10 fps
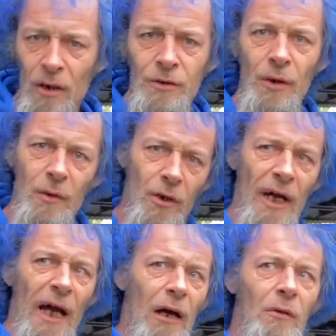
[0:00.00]
So we got
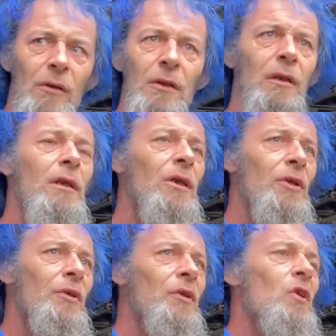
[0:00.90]
that out. I thought it was
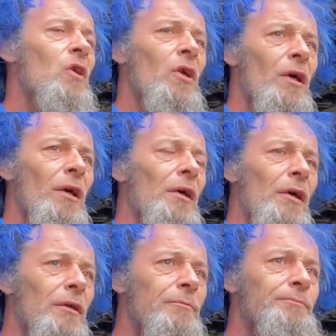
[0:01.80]
sunk in. It
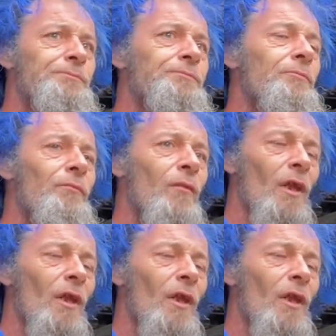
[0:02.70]
looked pretty dirty.